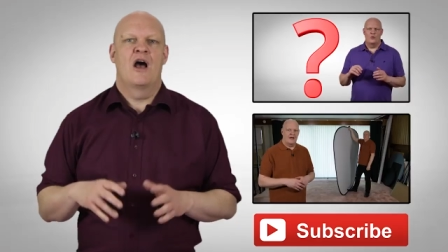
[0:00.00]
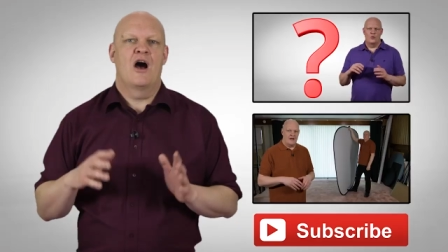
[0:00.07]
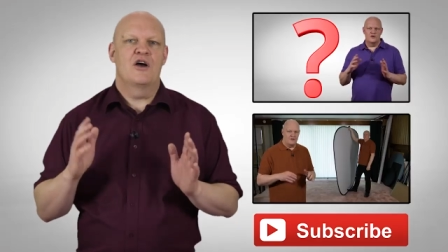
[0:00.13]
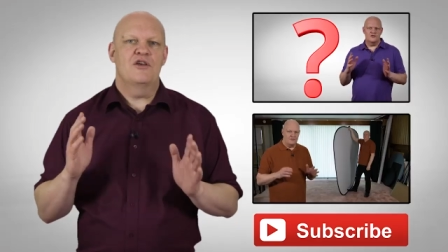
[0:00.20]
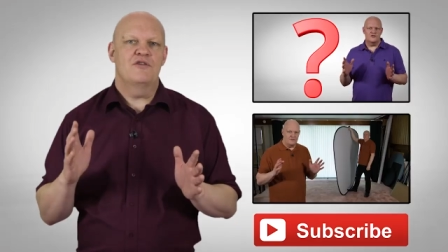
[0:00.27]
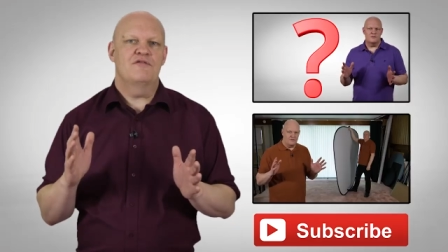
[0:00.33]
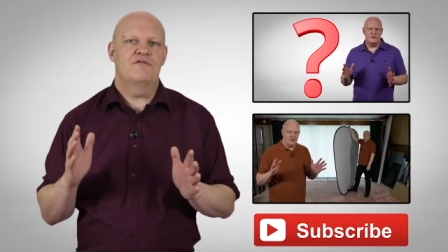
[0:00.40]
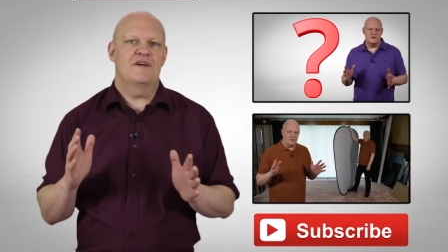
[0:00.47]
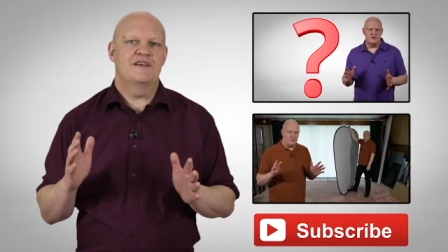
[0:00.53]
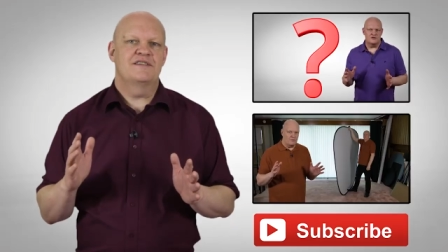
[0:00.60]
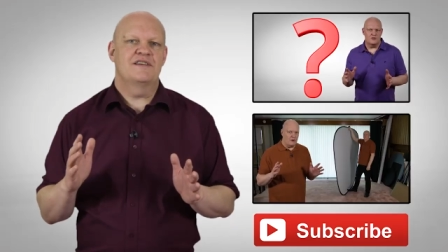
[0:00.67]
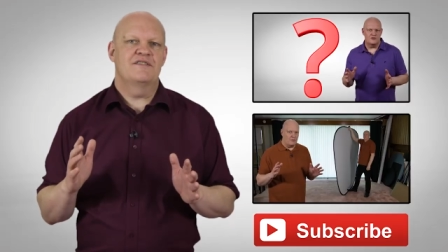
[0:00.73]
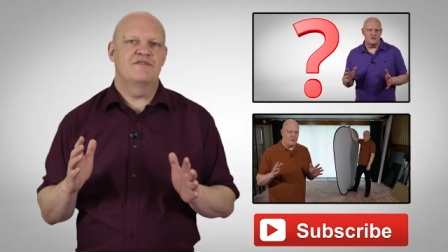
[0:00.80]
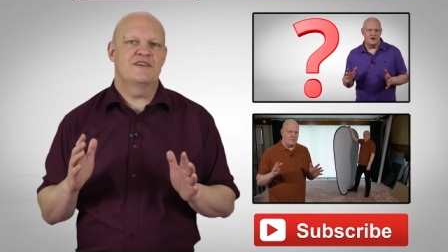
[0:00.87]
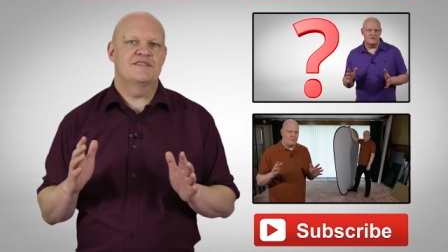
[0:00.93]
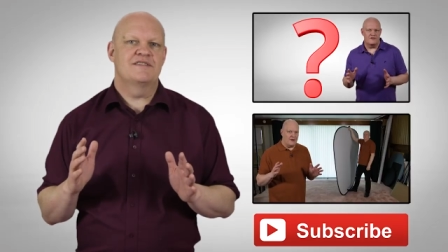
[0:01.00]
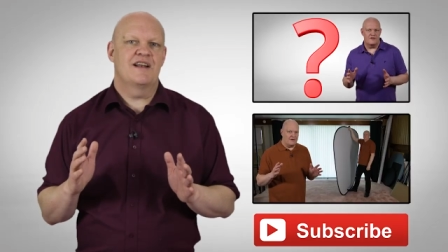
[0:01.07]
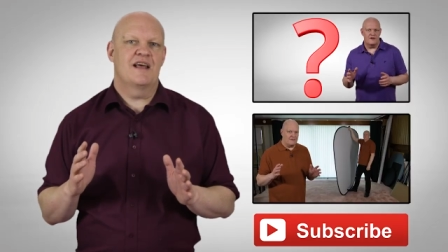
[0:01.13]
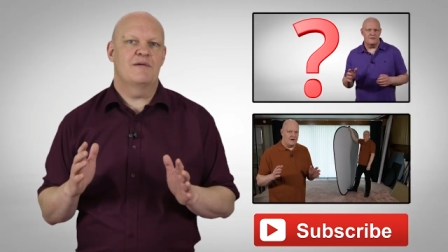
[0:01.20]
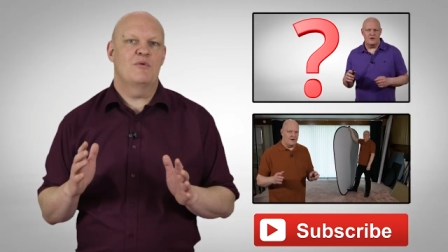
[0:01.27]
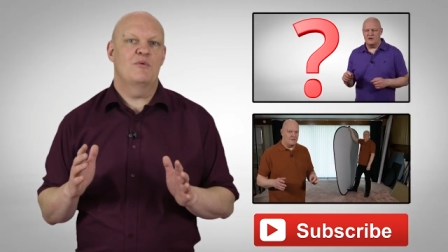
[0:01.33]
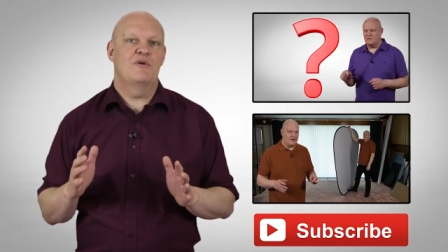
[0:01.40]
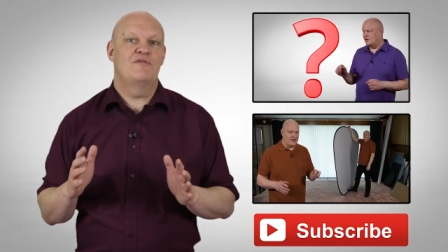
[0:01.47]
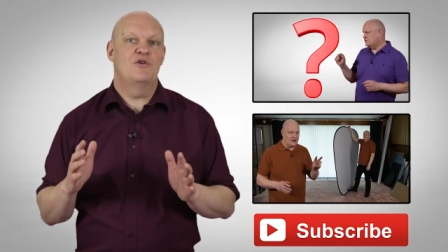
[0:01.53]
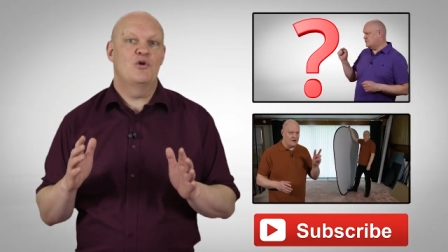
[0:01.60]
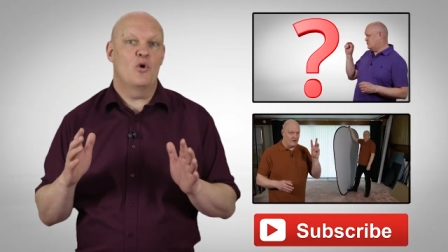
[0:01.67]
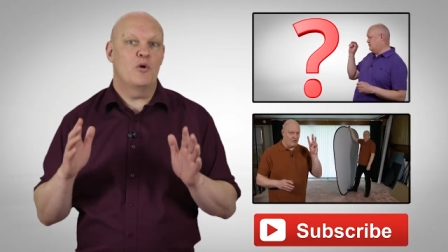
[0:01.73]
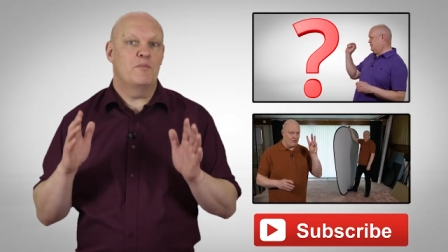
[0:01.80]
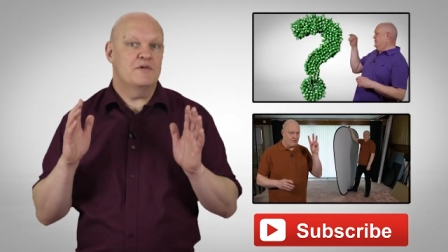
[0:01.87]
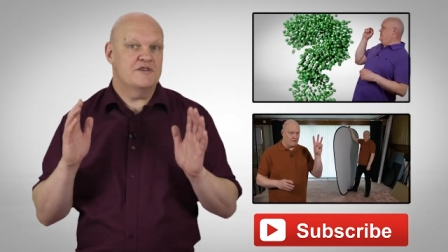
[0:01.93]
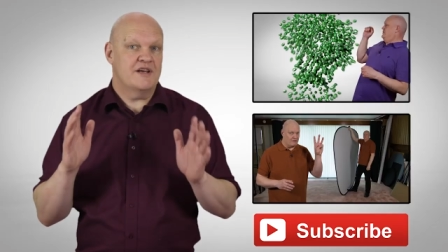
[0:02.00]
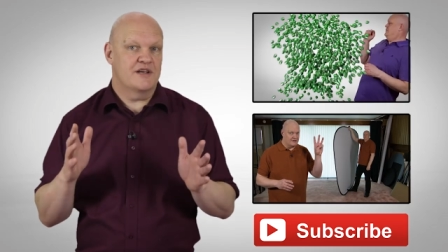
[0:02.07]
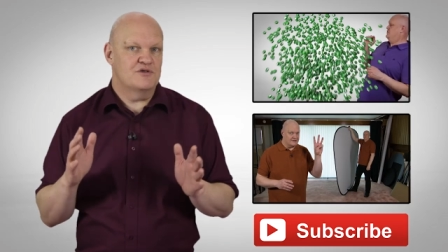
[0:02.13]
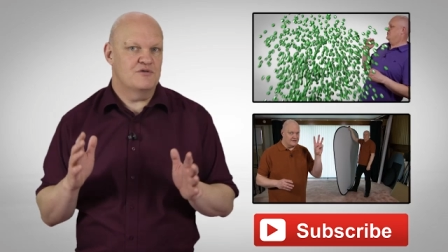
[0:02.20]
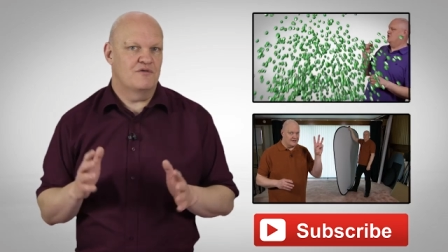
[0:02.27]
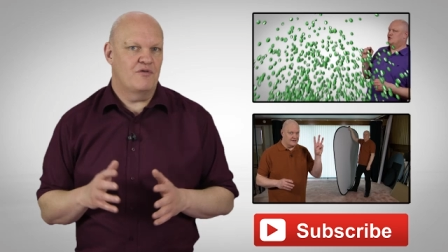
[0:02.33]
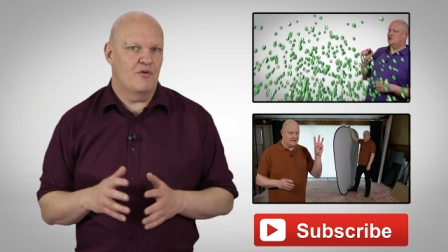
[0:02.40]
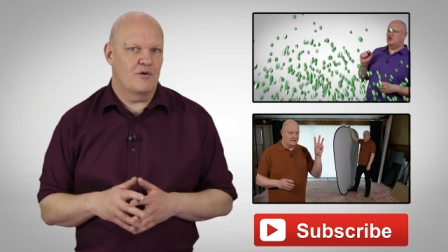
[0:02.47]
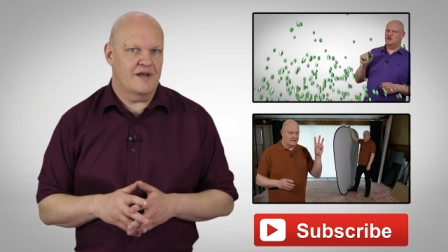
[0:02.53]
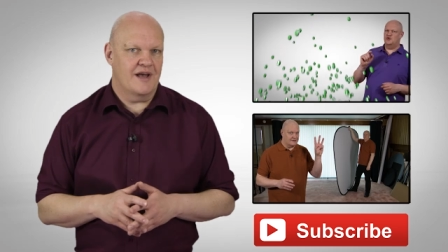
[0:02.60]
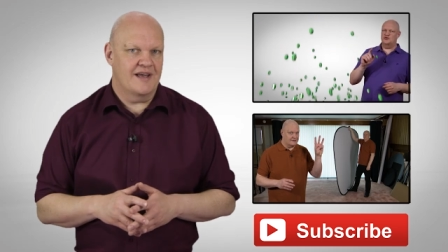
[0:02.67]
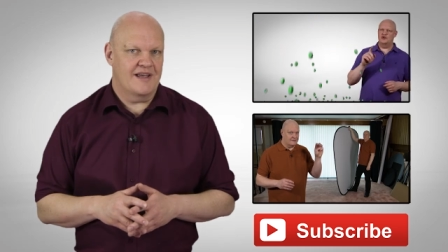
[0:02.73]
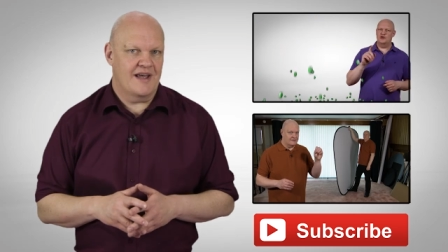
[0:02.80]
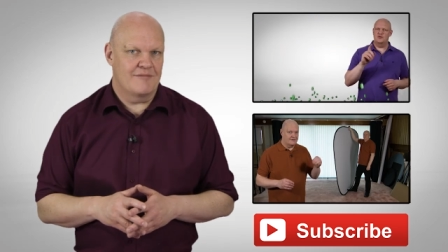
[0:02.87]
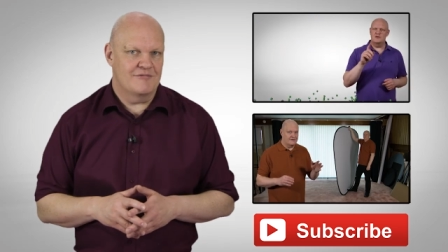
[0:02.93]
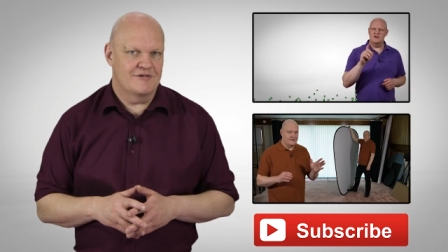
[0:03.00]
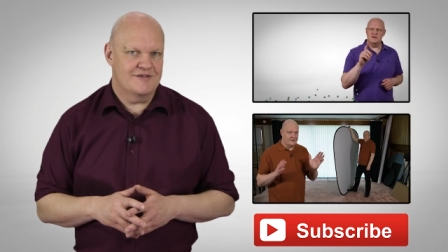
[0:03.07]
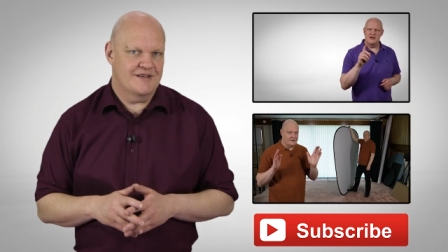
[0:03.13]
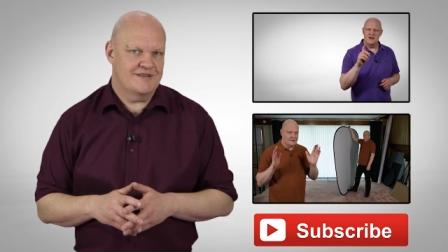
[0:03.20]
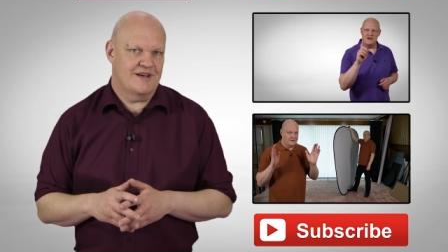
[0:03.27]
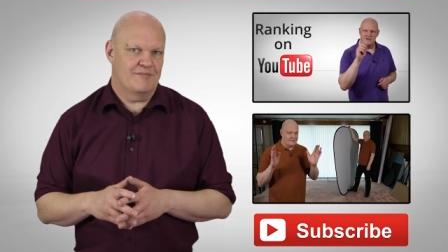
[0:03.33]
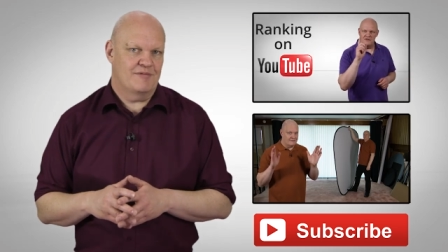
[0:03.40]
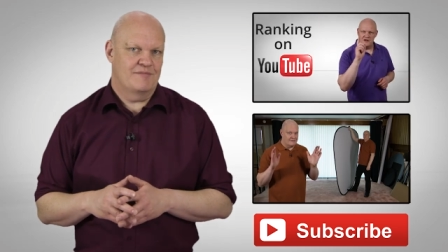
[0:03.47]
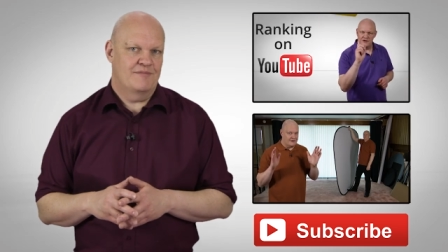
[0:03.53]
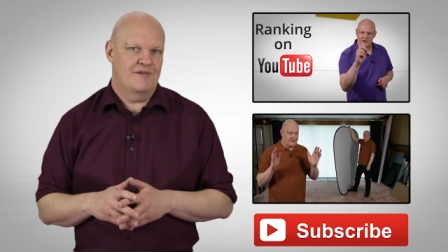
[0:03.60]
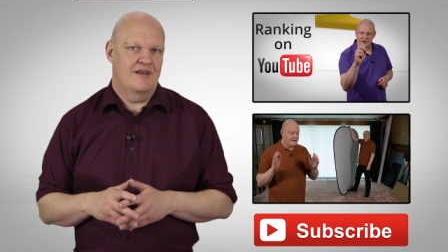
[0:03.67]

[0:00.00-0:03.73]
Are you facing this dilemma with your potential 4K camera setup?